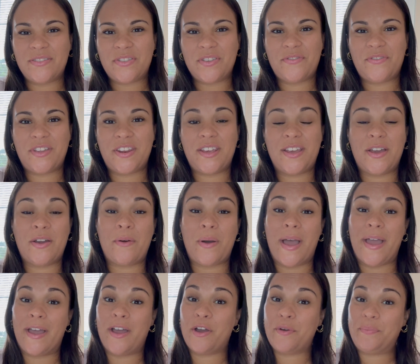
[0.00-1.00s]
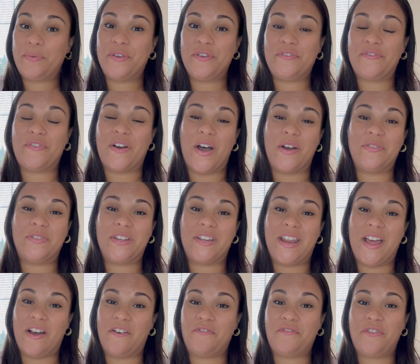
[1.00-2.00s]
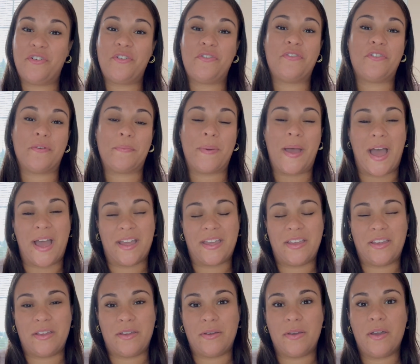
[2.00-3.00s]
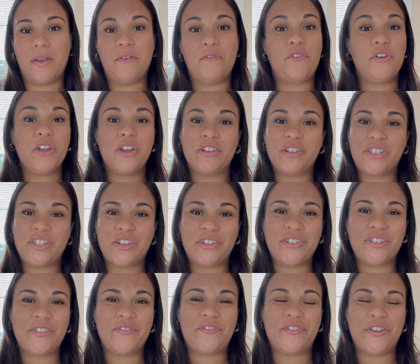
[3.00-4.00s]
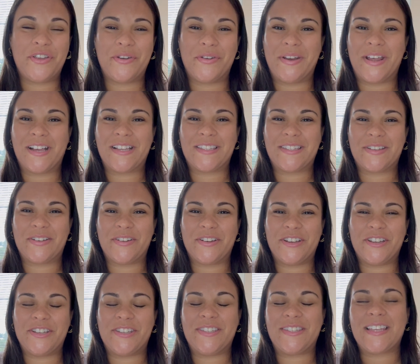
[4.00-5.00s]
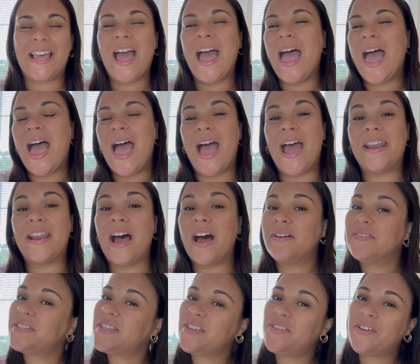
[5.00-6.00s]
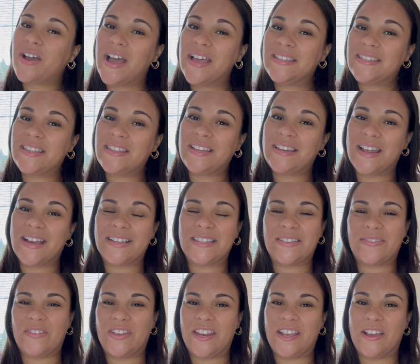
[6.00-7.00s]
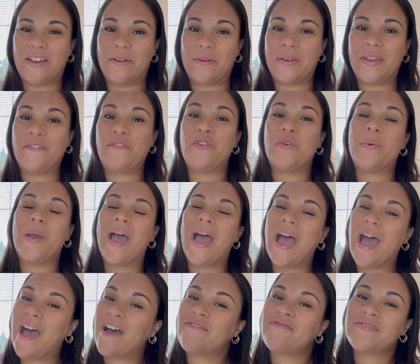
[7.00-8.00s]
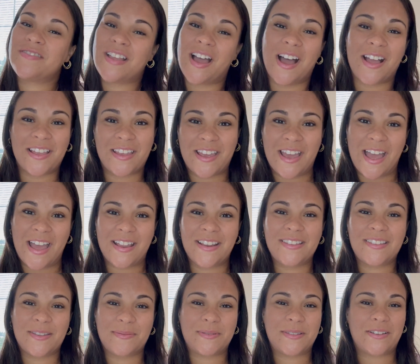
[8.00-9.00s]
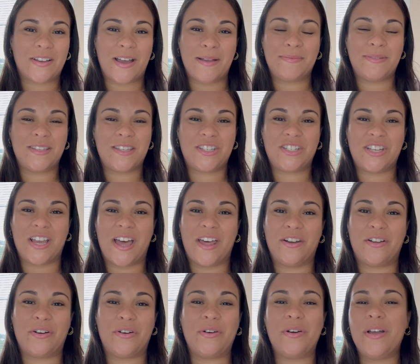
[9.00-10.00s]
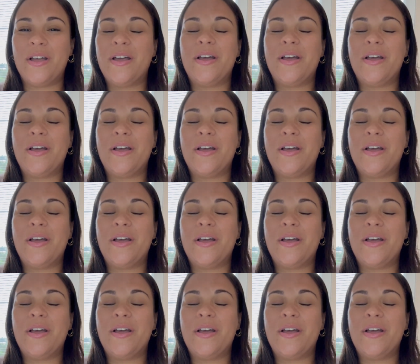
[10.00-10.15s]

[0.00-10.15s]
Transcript: the video. I hope you found it helpful for packing for your children for your next cruise, and I'll see you guys in the next video. If you have not yet subscribed to the channel,